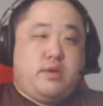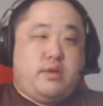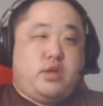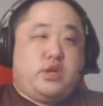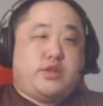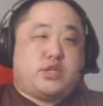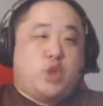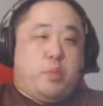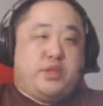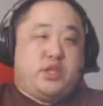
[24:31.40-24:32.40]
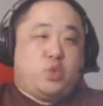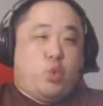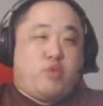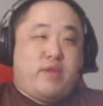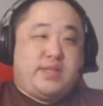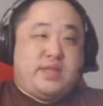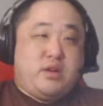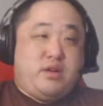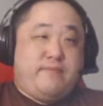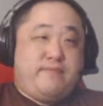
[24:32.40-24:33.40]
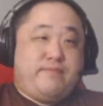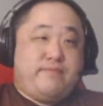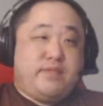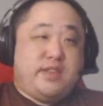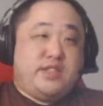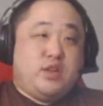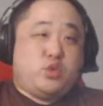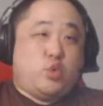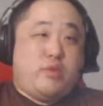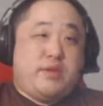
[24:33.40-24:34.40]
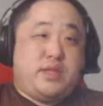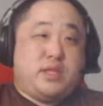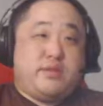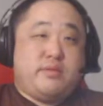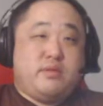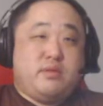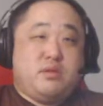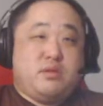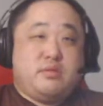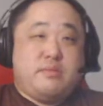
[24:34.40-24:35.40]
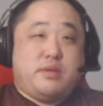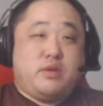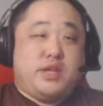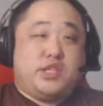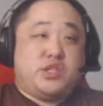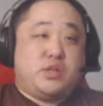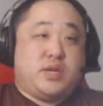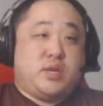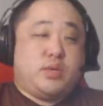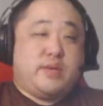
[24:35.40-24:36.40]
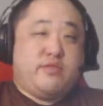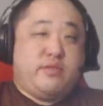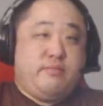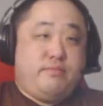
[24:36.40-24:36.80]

You could just open the door right there. Isn't there a door Maybe there isn't. Okay, whatever.